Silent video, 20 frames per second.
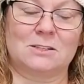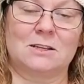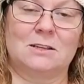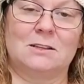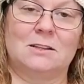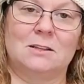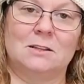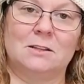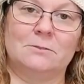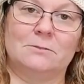
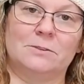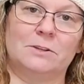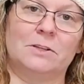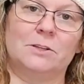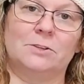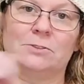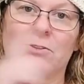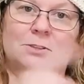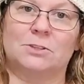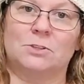And then the
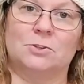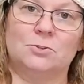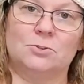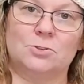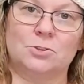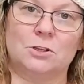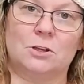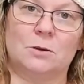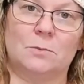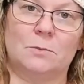videos that
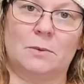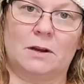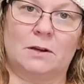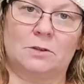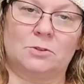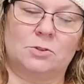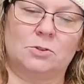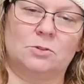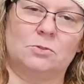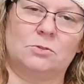usually come out
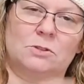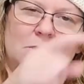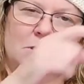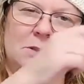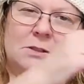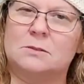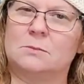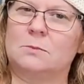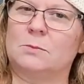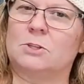on
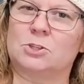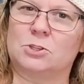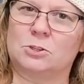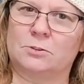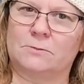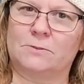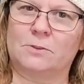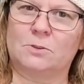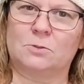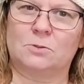Tuesdays, I'm going to
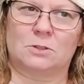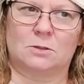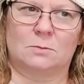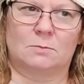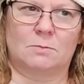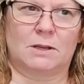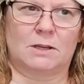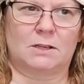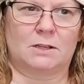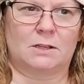shift those to
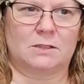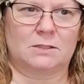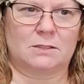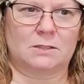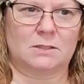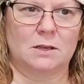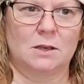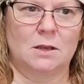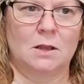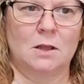
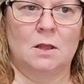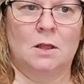Mondays.